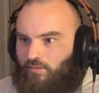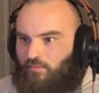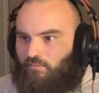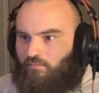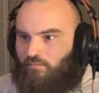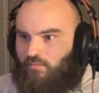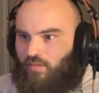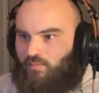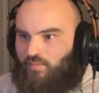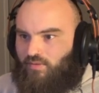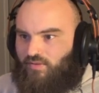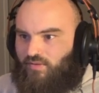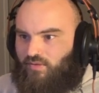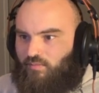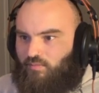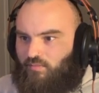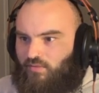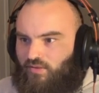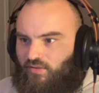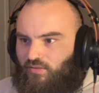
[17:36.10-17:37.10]
maybe
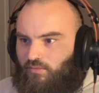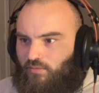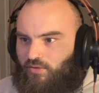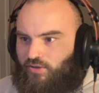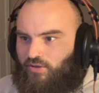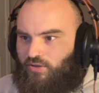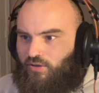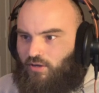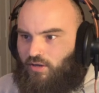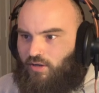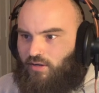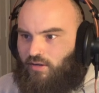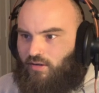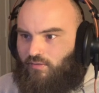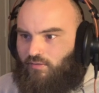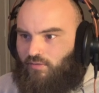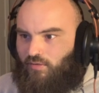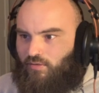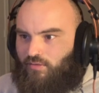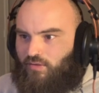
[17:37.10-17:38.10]
some distortion on it.
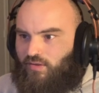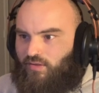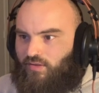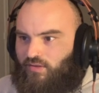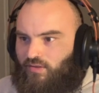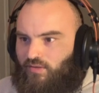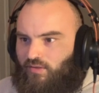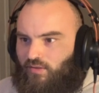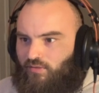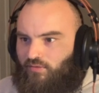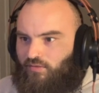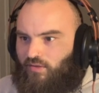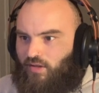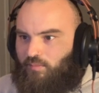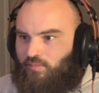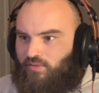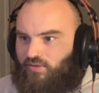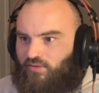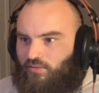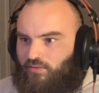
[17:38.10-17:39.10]
I've heard the
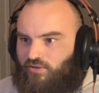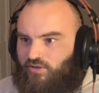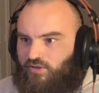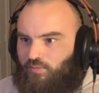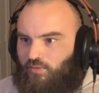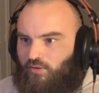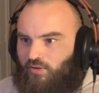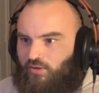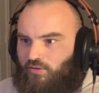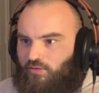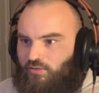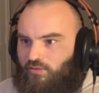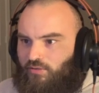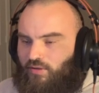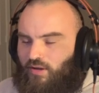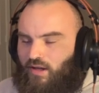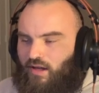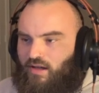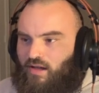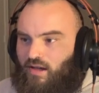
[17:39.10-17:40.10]
flame distortion is pretty
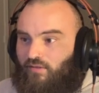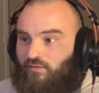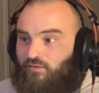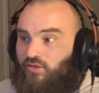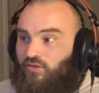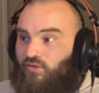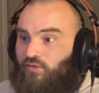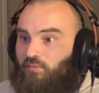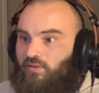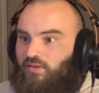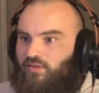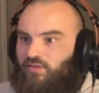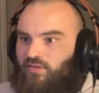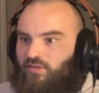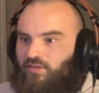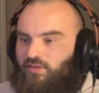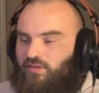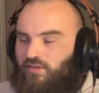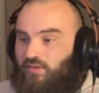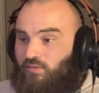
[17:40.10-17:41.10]
cool. I've just
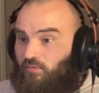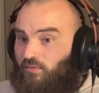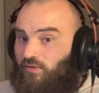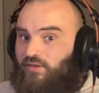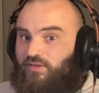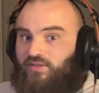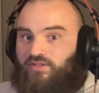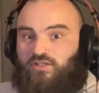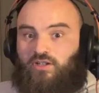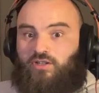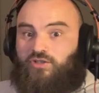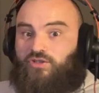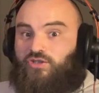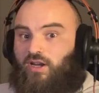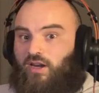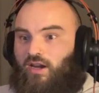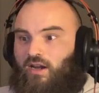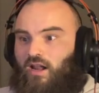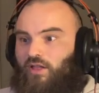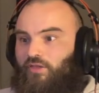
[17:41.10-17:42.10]
recently really started
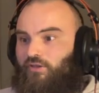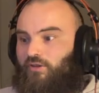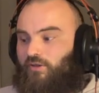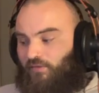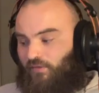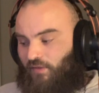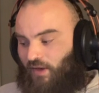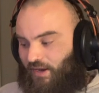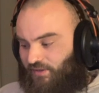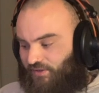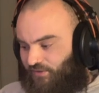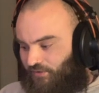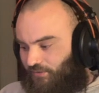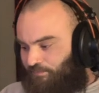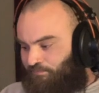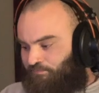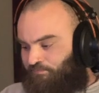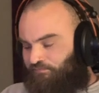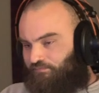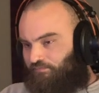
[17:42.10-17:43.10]
checking out the effects
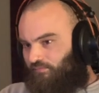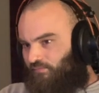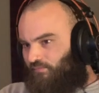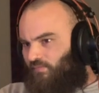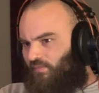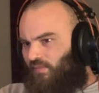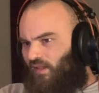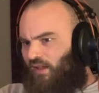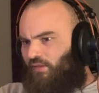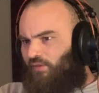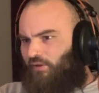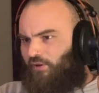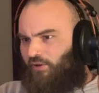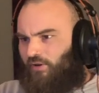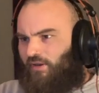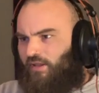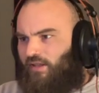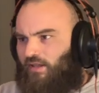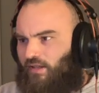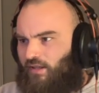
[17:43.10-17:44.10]
that
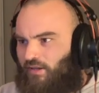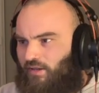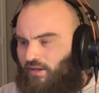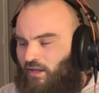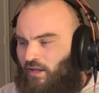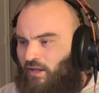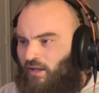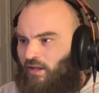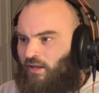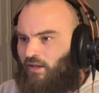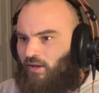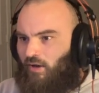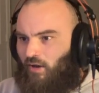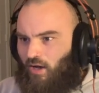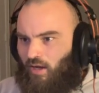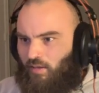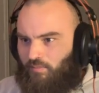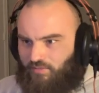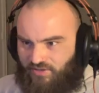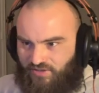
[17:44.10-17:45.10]
are in
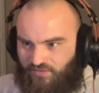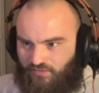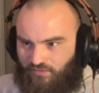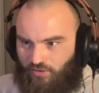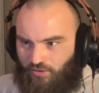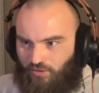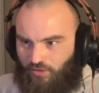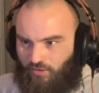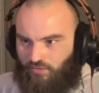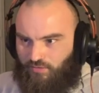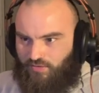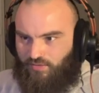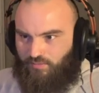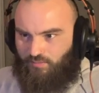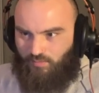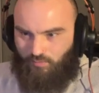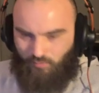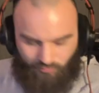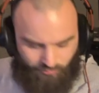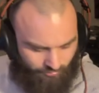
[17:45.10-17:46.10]
Omnisphere, so
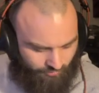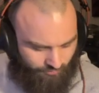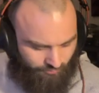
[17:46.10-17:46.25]
maybe we'll...